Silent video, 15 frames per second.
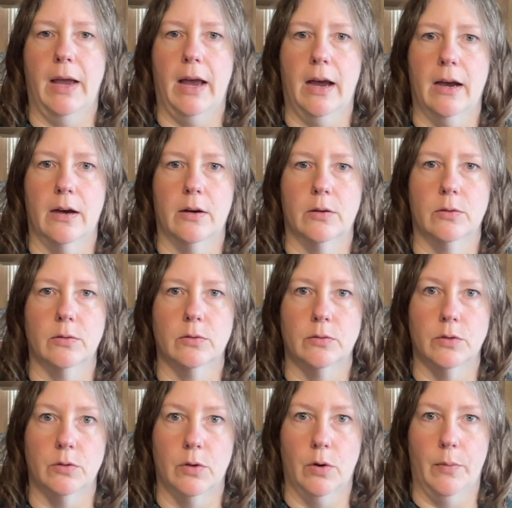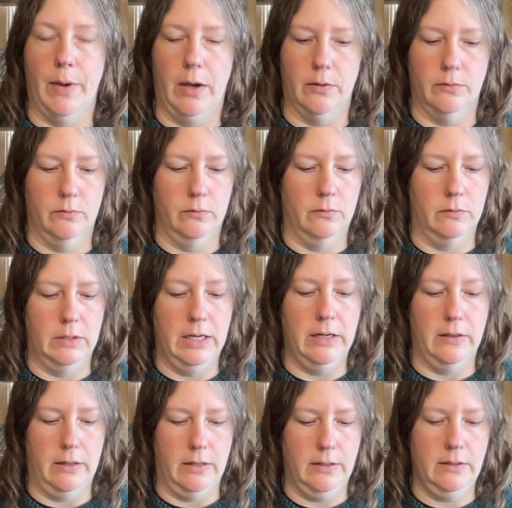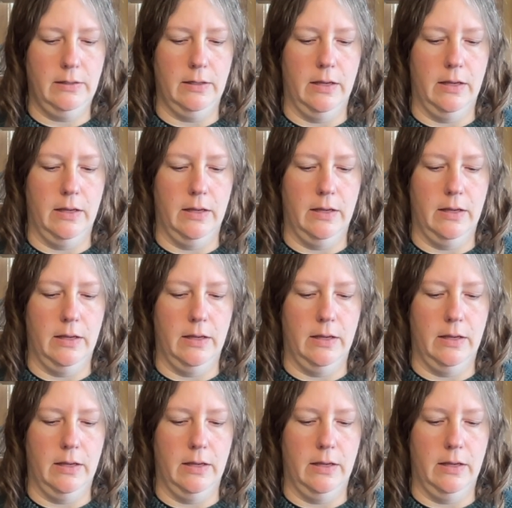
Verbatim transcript: how you go about knitting these.